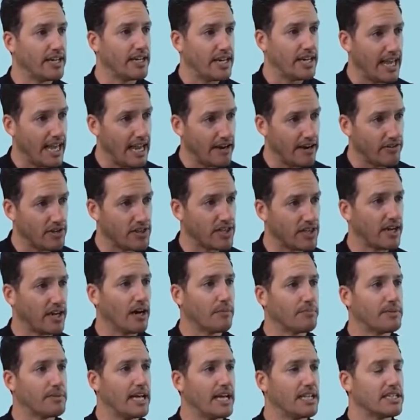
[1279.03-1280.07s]
and everything
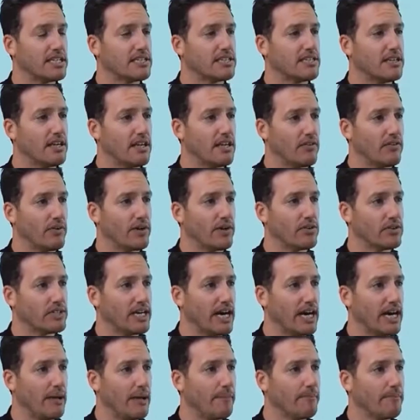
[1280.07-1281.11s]
updates in real
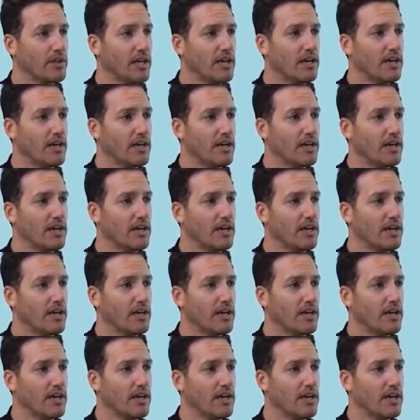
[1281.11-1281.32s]
time.